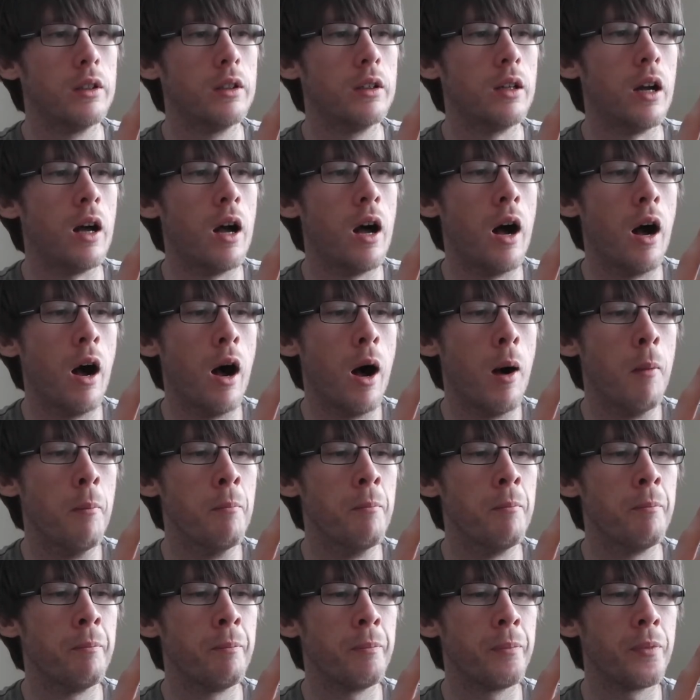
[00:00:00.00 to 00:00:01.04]

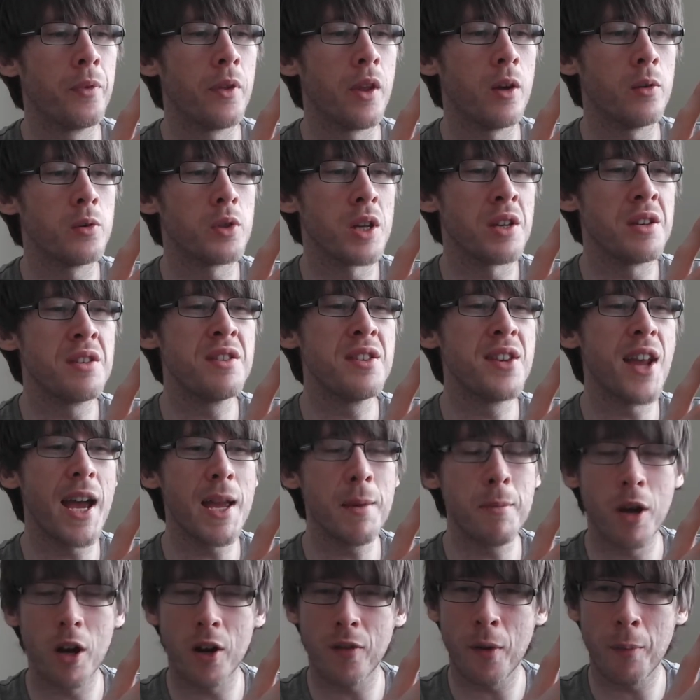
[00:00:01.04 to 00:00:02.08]
It was a
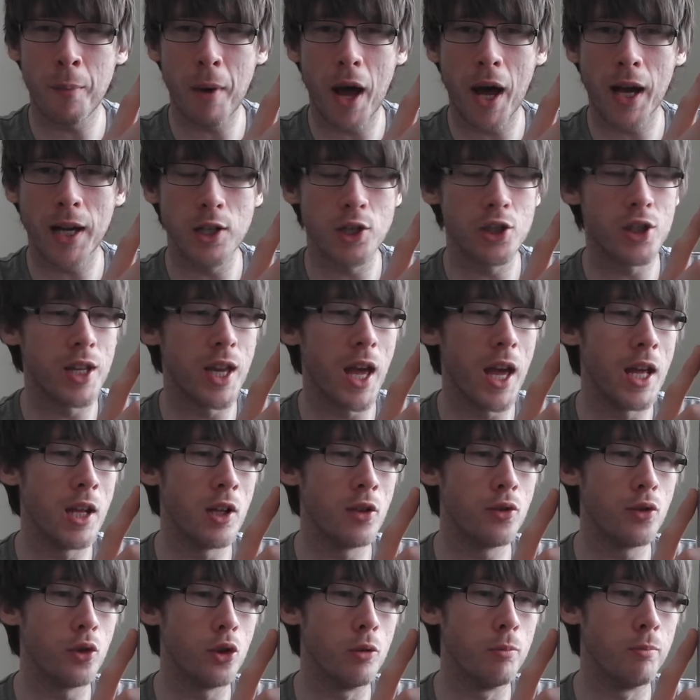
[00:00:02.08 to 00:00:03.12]
nightmare of a package to get
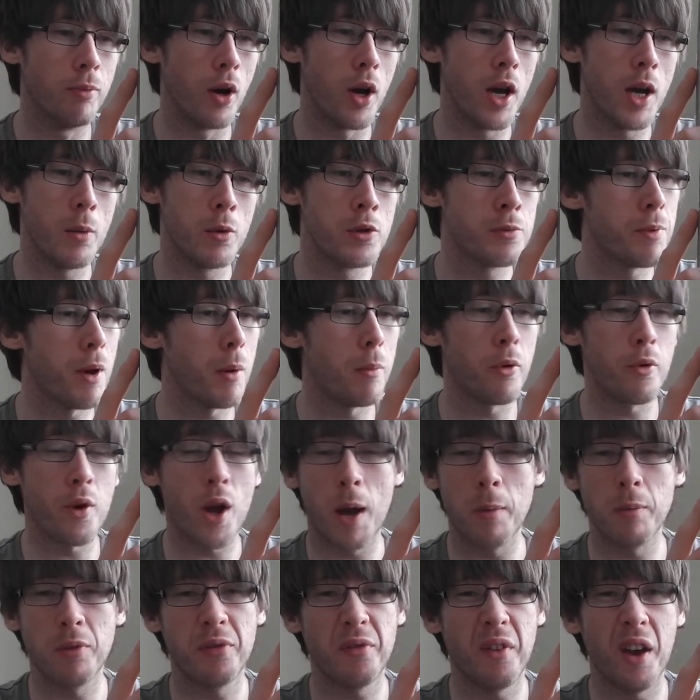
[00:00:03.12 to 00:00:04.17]
into, but it was bubble
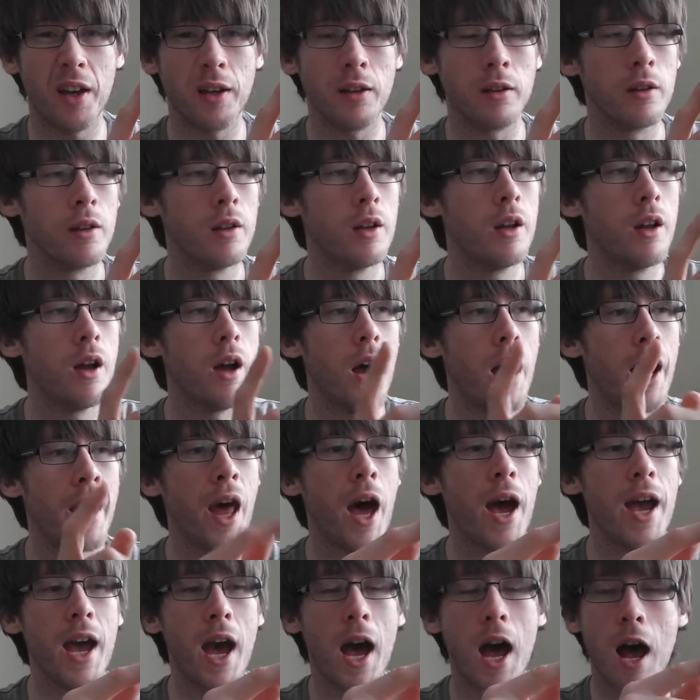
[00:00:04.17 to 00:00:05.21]
wrapped fine. And
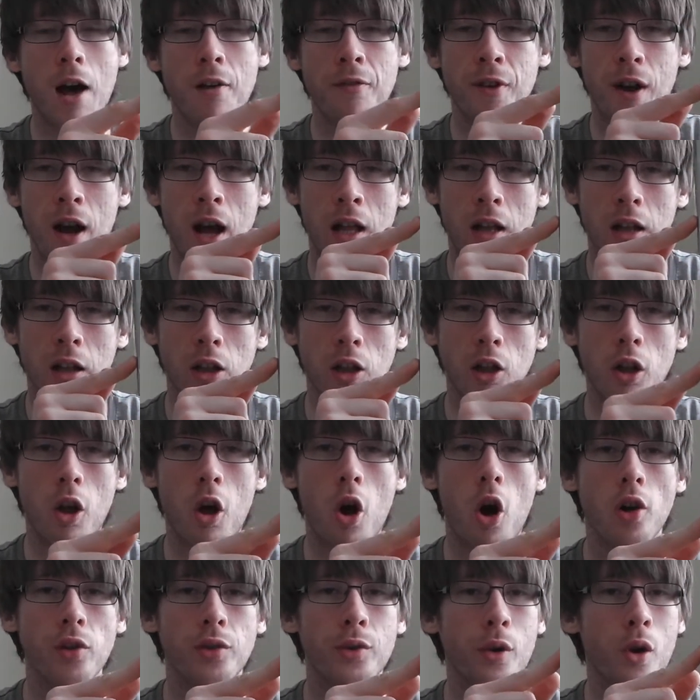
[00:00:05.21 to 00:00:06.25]
I have a
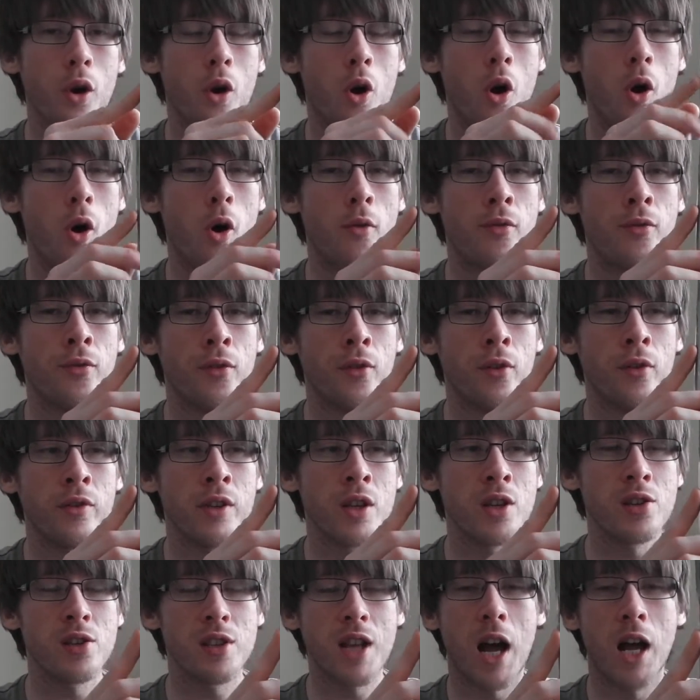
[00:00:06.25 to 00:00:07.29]
lot of
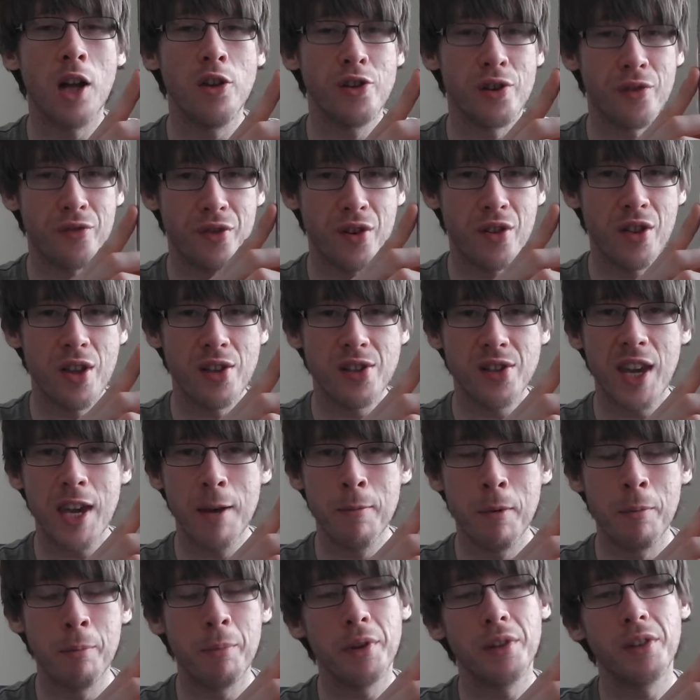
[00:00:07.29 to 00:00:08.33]
nostalgia for this
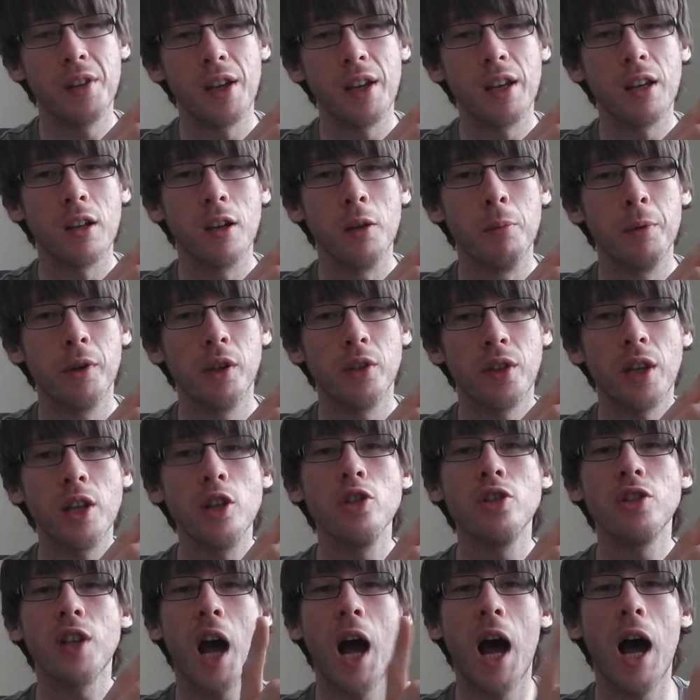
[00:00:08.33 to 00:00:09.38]
game in particular, because I
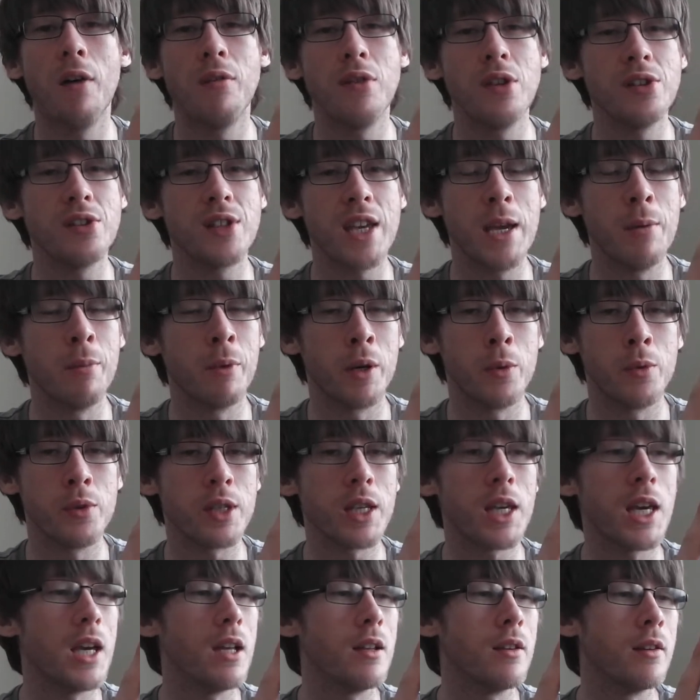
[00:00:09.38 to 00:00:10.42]
used to have this game when I was
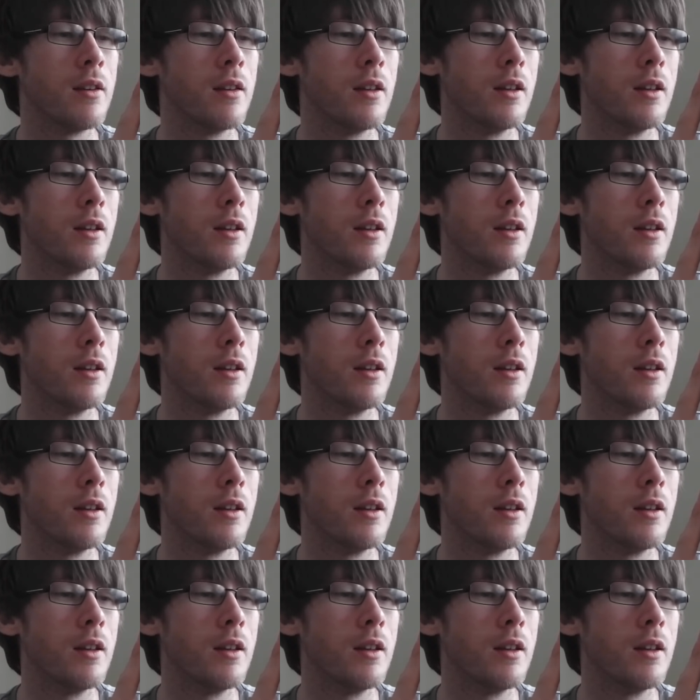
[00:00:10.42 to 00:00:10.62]
a kid.